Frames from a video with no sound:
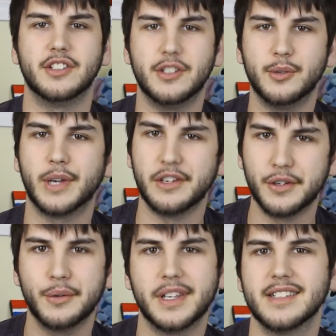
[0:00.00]
you can
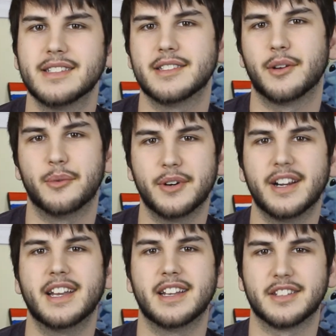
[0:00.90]
do this, don't
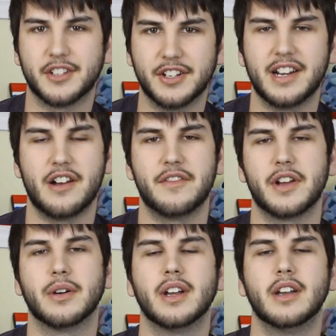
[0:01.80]
worry, it's a good
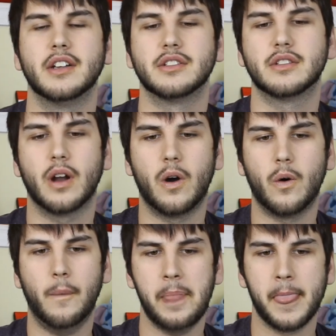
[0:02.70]
interview.
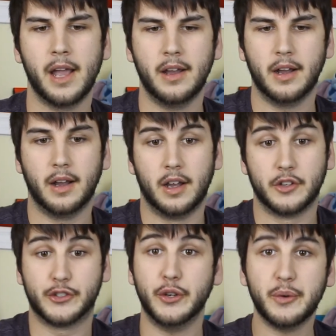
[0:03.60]
So
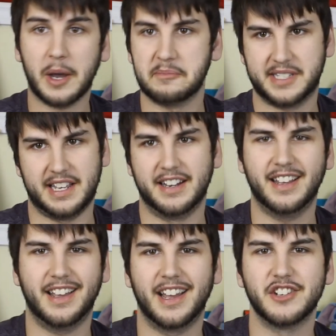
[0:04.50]
Sue comes
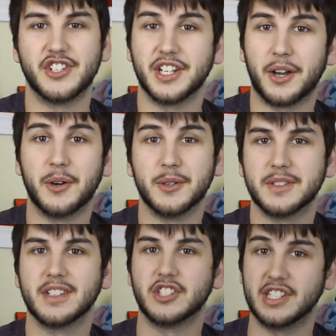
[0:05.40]
in and she
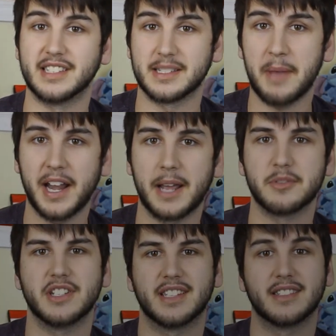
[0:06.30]
says my
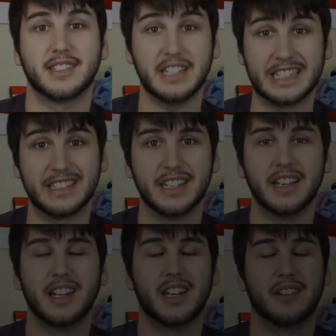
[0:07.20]
name, she says Dylan,
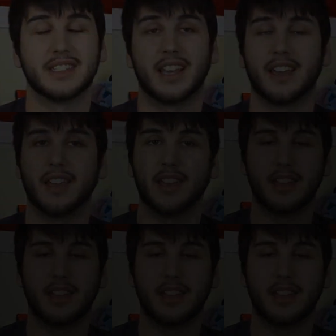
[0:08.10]
and I was like,